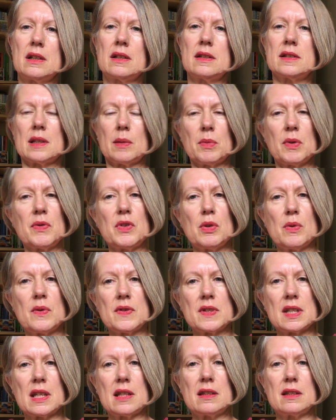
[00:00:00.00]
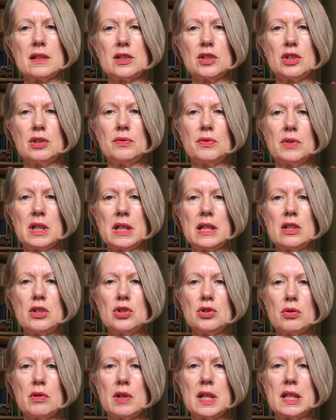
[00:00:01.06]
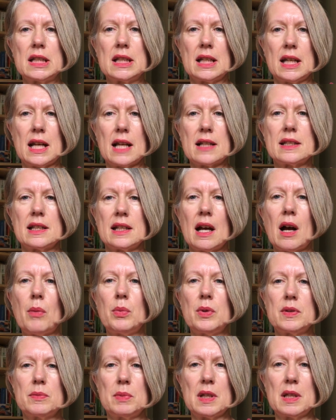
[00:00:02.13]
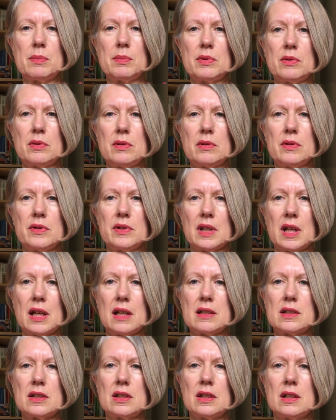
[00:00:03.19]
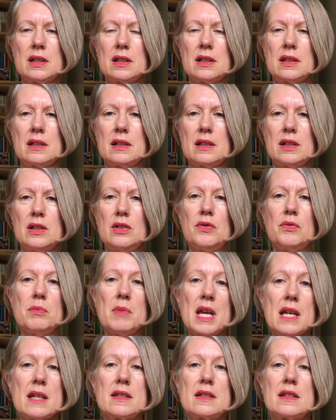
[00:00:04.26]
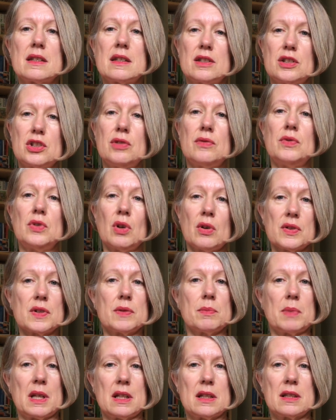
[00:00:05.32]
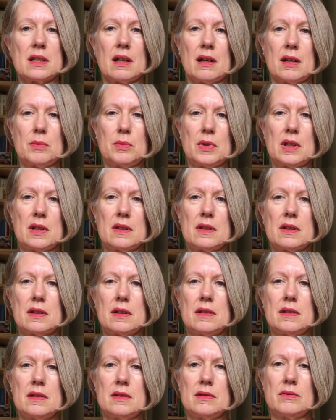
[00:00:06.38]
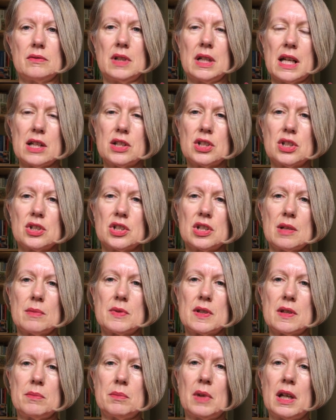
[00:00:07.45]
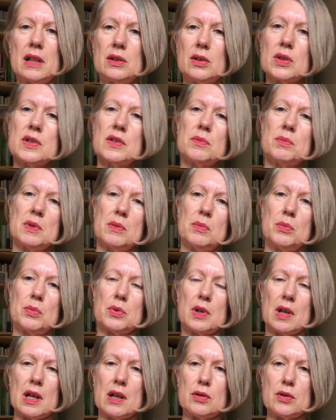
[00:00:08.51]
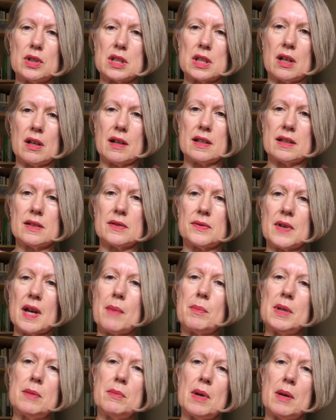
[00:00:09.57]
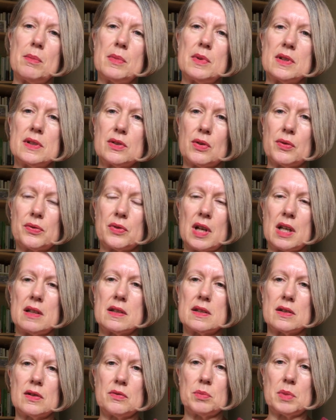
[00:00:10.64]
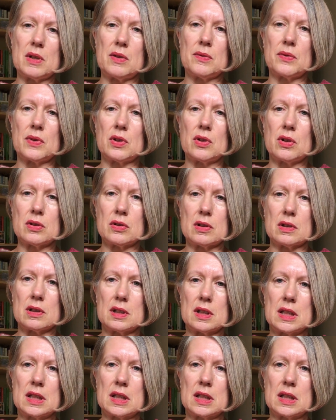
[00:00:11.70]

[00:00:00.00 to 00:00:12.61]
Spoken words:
Some of you have said that you've really enjoyed connecting up with people that you've missed, that you've not spent time with, relationships that might not have been prioritised, family members or friends who've been forgotten.